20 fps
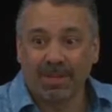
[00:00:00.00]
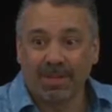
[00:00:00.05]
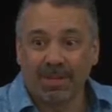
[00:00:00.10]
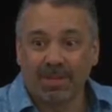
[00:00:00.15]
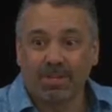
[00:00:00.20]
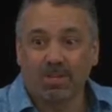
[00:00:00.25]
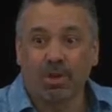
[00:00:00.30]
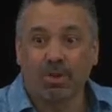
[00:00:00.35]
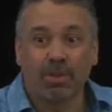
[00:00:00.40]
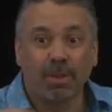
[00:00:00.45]

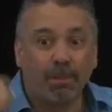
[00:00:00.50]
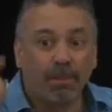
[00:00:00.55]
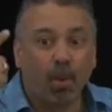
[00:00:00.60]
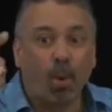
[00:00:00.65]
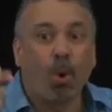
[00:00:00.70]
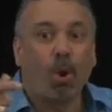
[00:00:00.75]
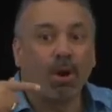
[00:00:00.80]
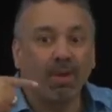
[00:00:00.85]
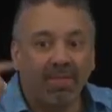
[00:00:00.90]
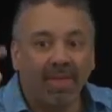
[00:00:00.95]
So the
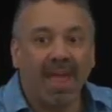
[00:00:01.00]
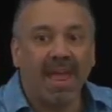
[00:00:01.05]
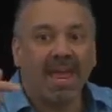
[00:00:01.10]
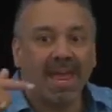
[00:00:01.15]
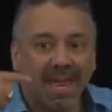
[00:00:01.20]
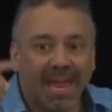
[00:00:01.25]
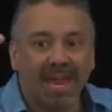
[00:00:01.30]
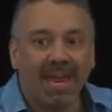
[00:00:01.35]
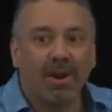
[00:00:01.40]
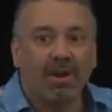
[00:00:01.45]
more they
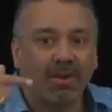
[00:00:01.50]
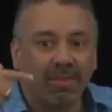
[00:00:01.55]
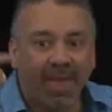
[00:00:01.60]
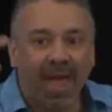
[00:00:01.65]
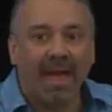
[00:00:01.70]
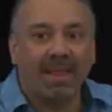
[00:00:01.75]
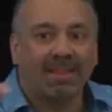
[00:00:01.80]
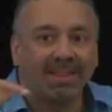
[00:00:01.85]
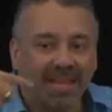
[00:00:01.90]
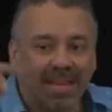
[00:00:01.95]
hear
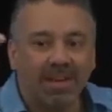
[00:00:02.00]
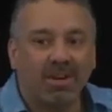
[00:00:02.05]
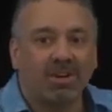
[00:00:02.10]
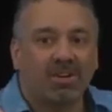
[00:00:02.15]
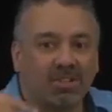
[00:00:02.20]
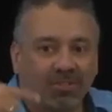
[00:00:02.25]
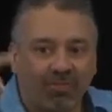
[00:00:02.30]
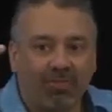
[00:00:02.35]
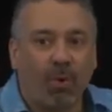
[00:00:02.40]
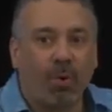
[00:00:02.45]
that
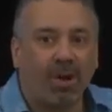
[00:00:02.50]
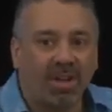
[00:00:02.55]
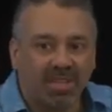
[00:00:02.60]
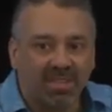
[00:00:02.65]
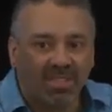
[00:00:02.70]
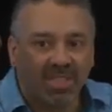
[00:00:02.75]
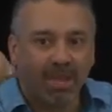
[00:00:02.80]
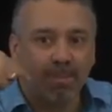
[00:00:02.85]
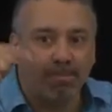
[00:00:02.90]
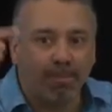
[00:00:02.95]
leader's voice,
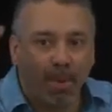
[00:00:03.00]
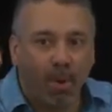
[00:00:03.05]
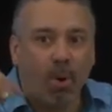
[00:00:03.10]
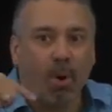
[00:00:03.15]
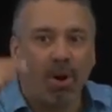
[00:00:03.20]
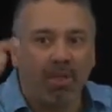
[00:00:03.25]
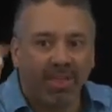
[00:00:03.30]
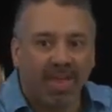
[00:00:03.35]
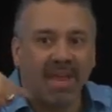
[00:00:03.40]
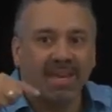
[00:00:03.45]
the
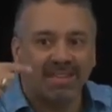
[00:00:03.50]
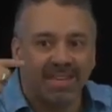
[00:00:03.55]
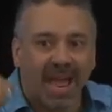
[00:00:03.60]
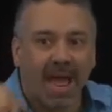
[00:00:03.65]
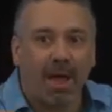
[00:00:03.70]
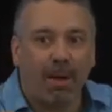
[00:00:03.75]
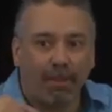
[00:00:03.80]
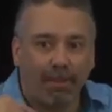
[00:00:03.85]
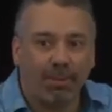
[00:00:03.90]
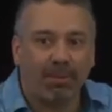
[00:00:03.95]
more they
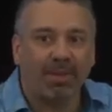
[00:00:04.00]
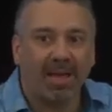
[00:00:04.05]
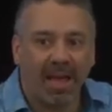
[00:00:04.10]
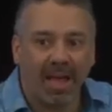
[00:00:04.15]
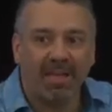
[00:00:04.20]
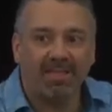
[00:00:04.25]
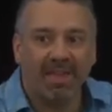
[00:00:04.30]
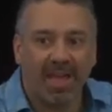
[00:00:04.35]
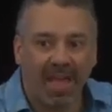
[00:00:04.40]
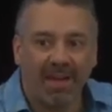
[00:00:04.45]

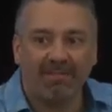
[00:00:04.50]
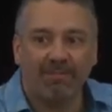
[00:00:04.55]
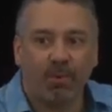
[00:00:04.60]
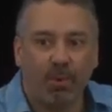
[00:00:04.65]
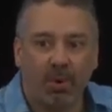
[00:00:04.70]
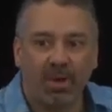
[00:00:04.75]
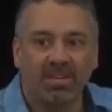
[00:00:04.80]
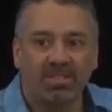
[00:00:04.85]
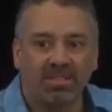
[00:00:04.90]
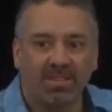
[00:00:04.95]
downplay that
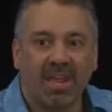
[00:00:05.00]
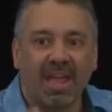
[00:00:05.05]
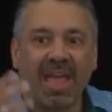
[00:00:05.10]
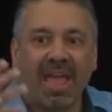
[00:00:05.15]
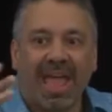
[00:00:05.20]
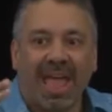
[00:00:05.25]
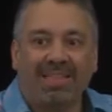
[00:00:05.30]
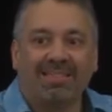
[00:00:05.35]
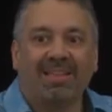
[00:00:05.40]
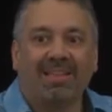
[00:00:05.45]
voice,
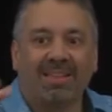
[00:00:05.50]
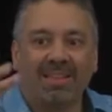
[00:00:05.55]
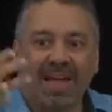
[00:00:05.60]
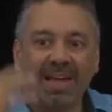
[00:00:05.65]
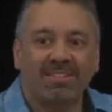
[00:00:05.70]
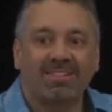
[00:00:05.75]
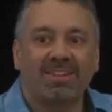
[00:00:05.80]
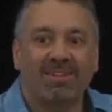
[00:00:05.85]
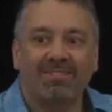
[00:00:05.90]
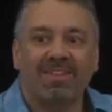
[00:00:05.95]
and the
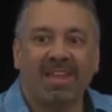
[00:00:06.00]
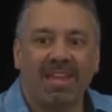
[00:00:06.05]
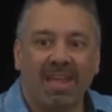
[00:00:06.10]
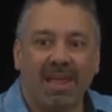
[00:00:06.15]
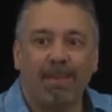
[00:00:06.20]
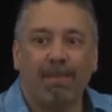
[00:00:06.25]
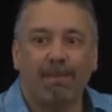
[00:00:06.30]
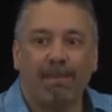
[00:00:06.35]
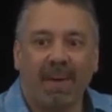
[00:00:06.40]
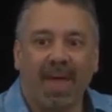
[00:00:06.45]
less of the
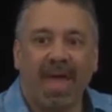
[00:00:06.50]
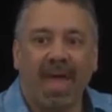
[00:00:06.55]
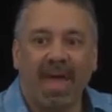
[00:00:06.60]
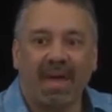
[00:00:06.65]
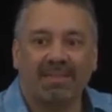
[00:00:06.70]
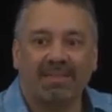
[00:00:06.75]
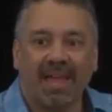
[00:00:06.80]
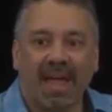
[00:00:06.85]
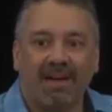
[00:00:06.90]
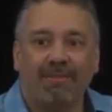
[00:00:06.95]

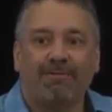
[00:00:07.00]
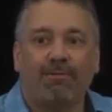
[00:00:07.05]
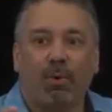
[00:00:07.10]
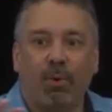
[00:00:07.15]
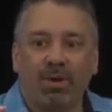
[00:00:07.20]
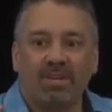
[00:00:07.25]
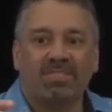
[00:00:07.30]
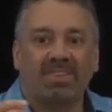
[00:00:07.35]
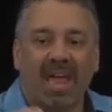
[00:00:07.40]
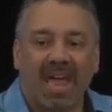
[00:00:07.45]
impact that
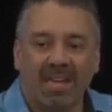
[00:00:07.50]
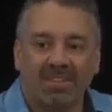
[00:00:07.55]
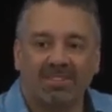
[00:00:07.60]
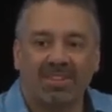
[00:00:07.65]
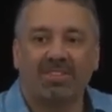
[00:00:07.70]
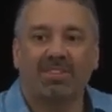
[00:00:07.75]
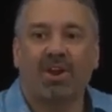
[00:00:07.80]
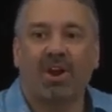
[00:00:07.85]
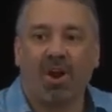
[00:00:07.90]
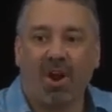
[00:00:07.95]
voice has
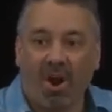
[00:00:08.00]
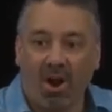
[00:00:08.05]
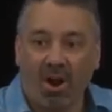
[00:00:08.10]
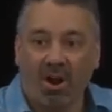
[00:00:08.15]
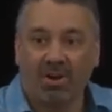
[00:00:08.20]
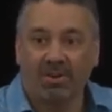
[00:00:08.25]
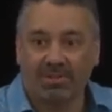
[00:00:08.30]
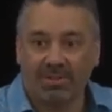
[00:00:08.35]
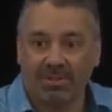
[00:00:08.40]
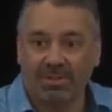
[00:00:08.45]
in their
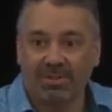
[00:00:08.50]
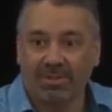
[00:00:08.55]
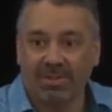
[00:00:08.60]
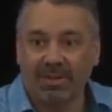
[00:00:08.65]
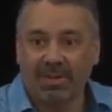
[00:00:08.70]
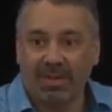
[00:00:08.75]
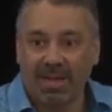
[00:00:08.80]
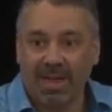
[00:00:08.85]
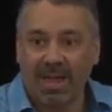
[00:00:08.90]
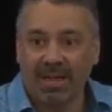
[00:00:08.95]
heart
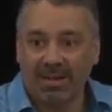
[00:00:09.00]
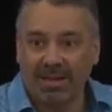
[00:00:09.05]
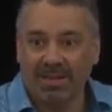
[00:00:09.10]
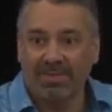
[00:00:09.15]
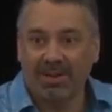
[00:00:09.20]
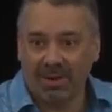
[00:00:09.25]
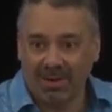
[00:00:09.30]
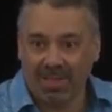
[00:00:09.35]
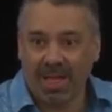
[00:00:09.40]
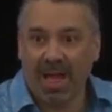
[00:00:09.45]
and in
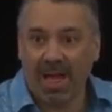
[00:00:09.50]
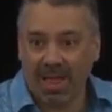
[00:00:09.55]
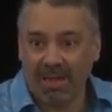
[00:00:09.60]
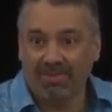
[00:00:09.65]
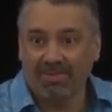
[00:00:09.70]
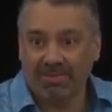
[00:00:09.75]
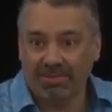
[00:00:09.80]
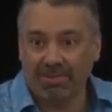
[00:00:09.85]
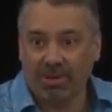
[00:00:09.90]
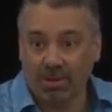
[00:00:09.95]
their life,
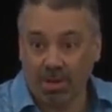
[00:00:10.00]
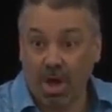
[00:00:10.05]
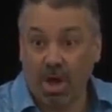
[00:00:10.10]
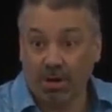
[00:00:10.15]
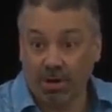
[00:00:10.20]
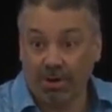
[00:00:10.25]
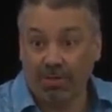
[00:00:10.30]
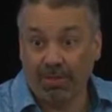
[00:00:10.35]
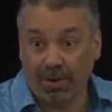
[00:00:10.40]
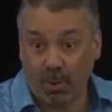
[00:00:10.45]
the
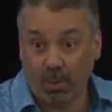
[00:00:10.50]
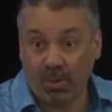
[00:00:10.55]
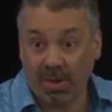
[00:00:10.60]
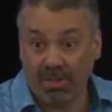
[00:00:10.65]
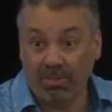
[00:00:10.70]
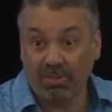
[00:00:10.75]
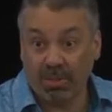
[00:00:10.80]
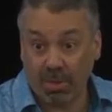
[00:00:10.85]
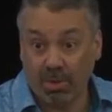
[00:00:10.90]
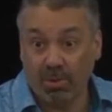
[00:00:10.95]
longer they're
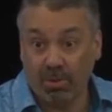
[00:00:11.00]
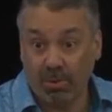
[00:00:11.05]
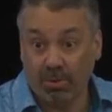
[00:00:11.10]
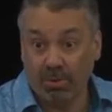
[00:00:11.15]
with you.